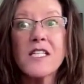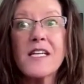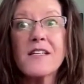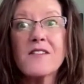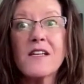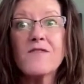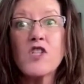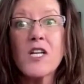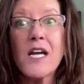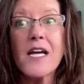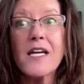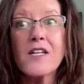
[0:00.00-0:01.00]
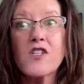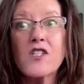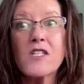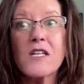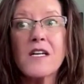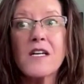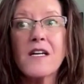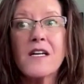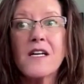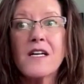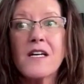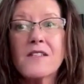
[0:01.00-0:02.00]
Things have changed
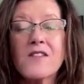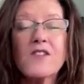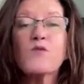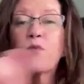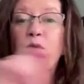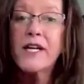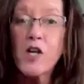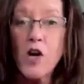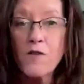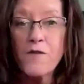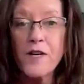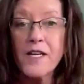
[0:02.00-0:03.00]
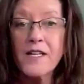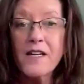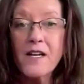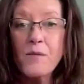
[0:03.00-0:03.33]
since pre COVID,